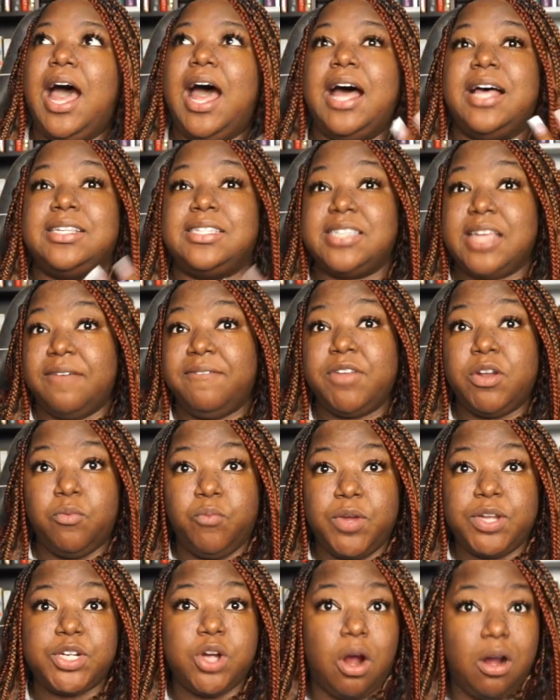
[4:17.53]
7 of
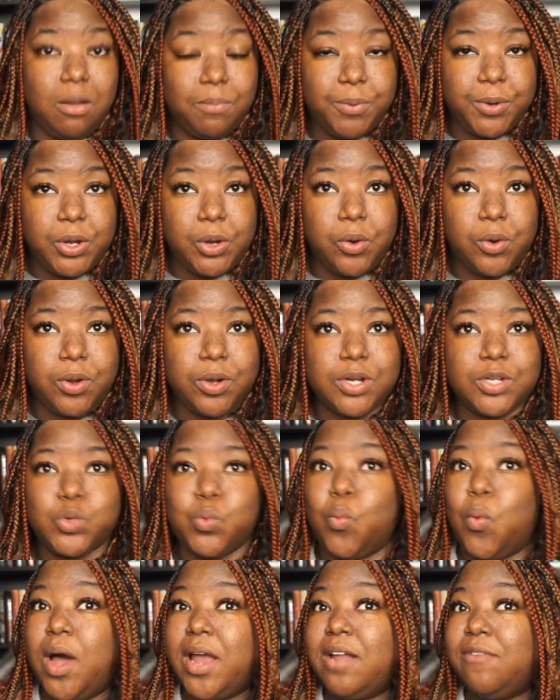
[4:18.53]
which are pre-orders,
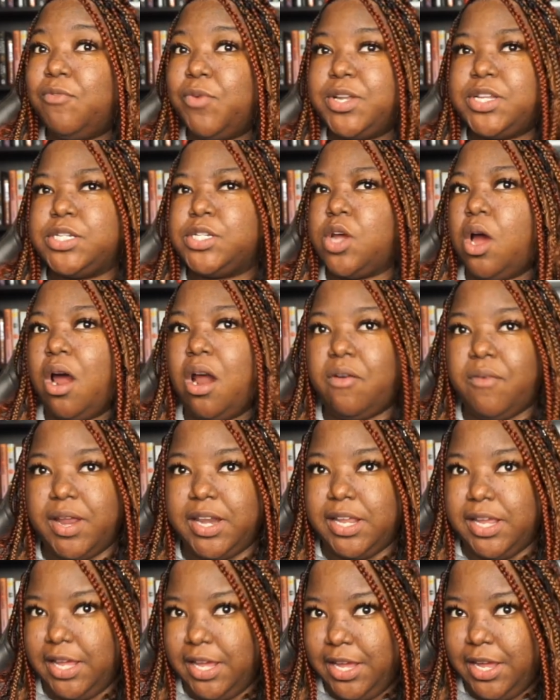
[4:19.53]
1 of which is already
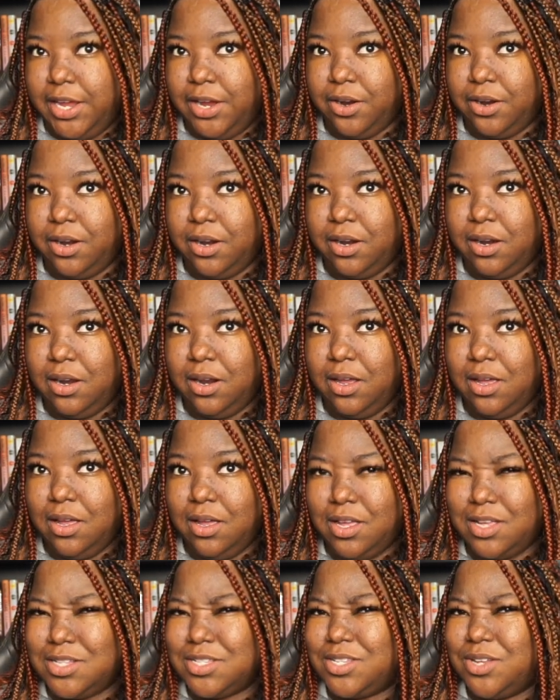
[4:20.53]
here.
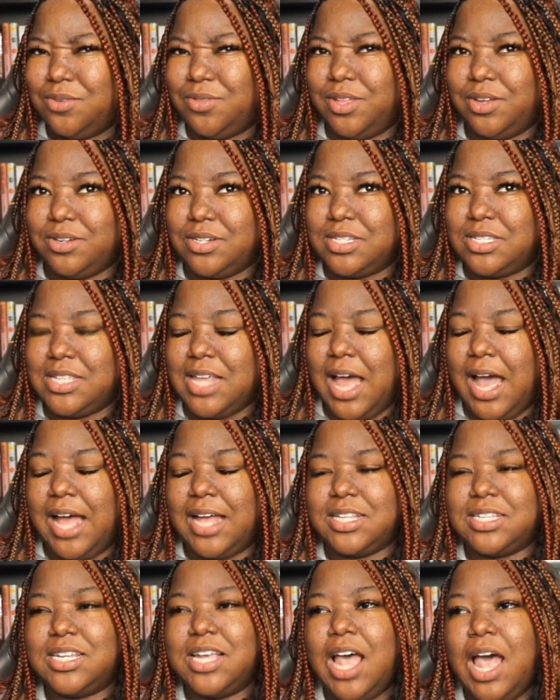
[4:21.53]
So there's
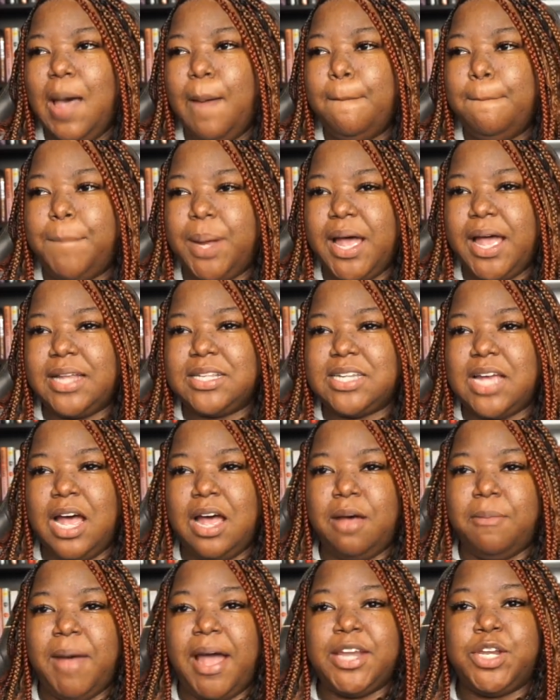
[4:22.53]
that. But
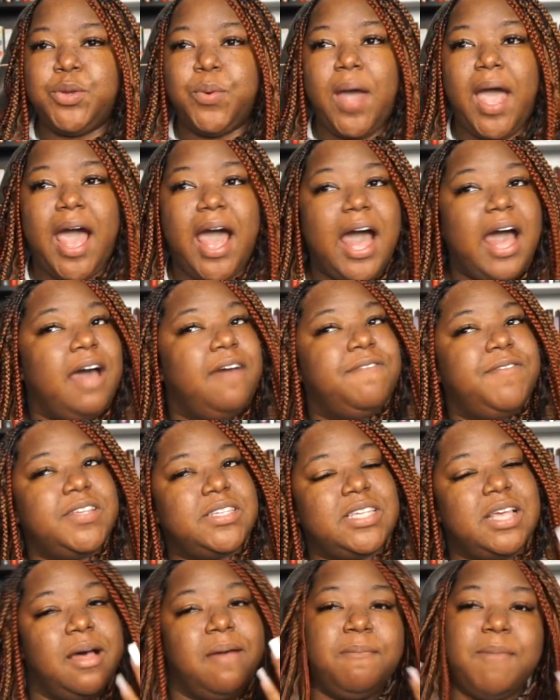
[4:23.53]
I do have
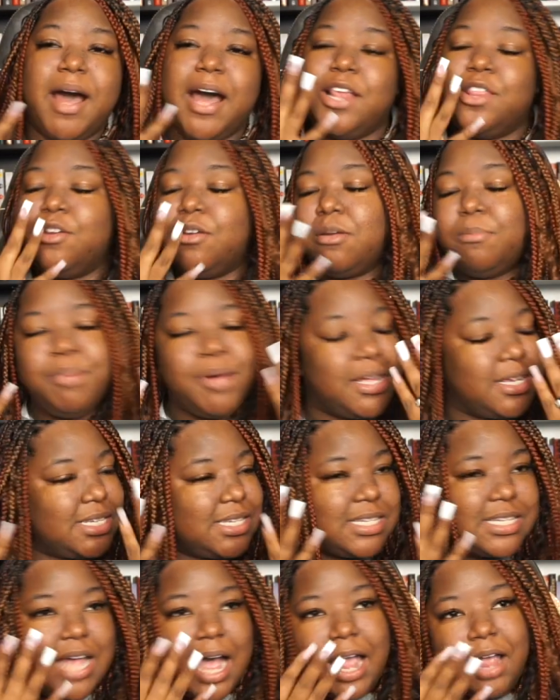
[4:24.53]
some other
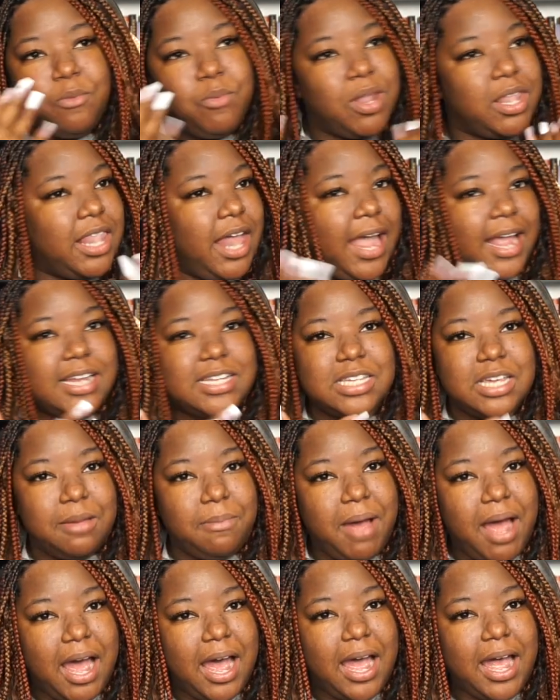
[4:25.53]
books I would like to
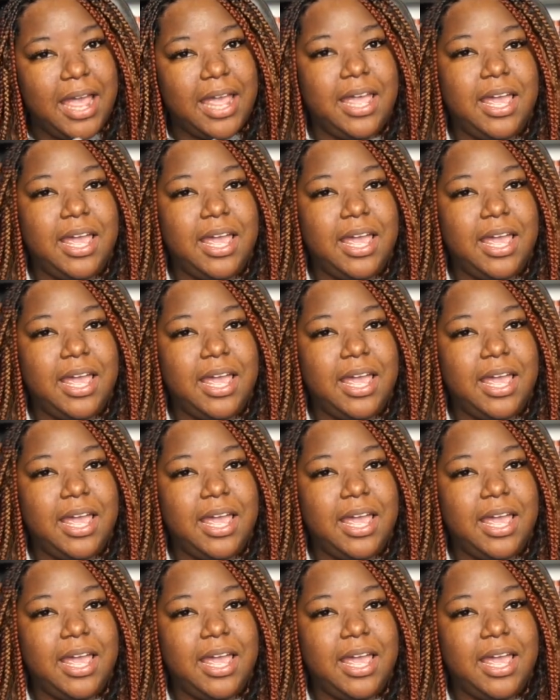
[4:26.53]
buy.